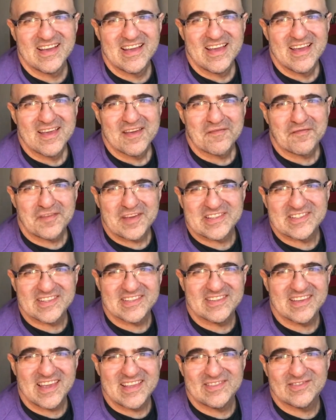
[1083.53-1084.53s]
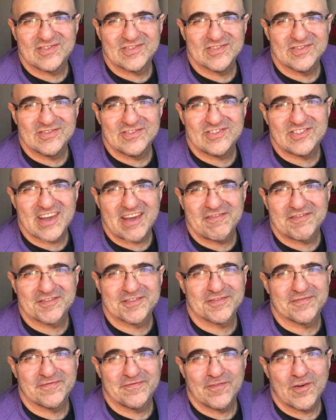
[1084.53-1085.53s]
fitted into
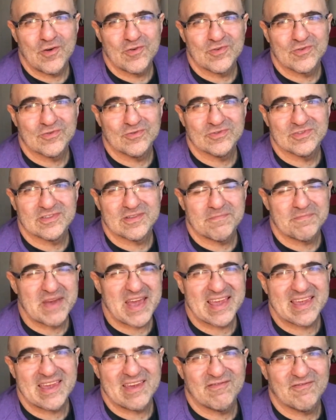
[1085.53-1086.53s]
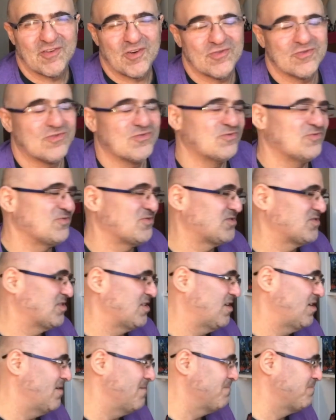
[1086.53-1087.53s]
Jeff's vocals, the backing vocals.
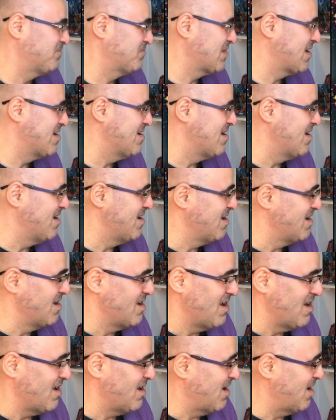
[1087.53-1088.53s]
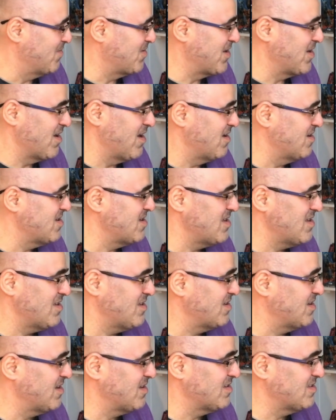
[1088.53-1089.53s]
I mean,
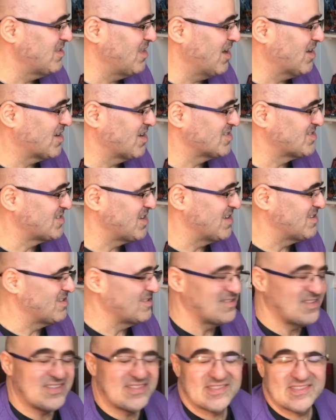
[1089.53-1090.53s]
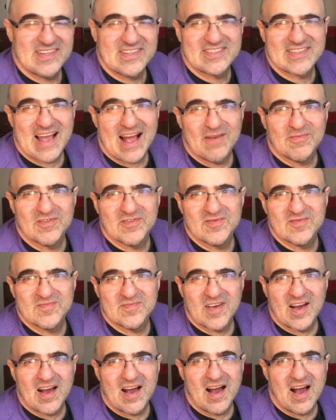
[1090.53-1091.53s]
like I said, this
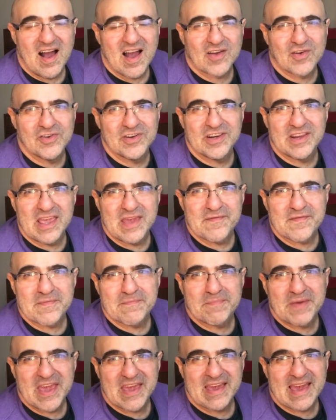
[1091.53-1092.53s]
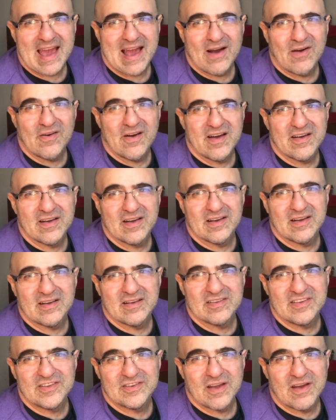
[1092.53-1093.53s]
album, I couldn't even pick out
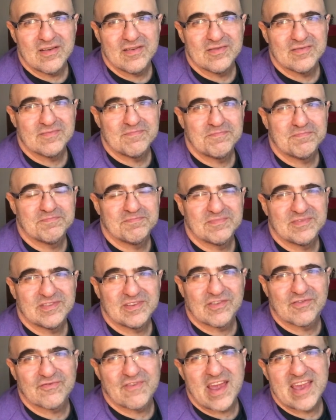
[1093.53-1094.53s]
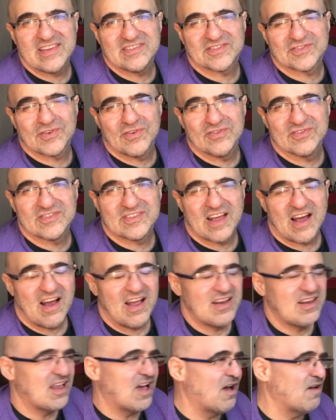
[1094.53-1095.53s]
great songs that I
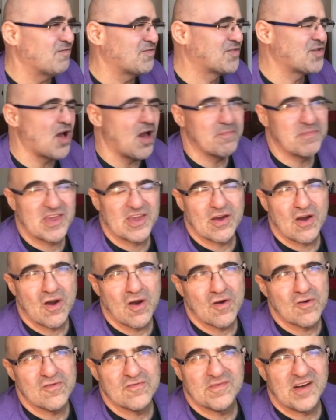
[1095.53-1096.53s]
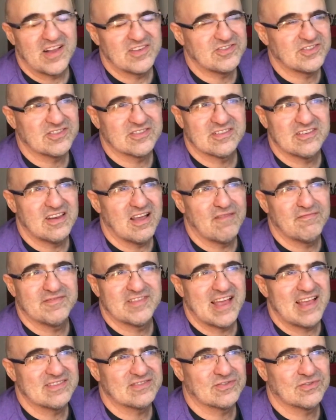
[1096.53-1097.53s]
love. Coming Home, I just loved
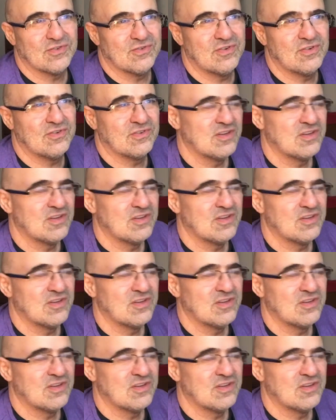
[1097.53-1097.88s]
that song.